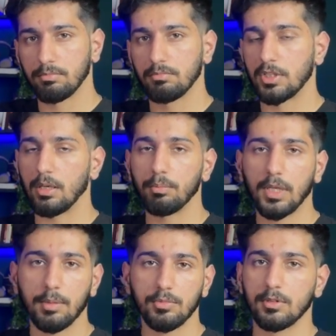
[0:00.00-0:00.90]

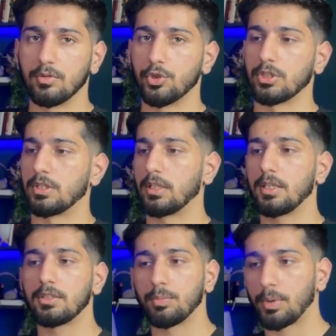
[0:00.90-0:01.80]
sometimes just
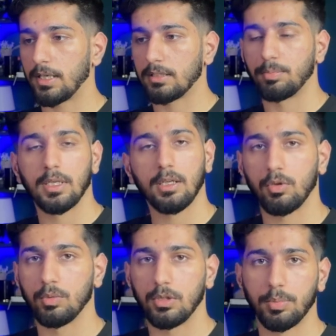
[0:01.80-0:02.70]
decrease your price, play around
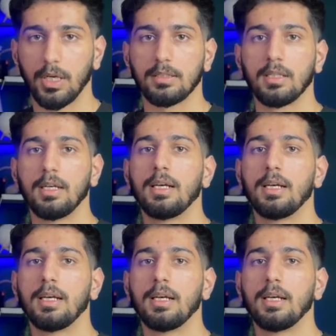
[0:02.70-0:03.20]
with your price,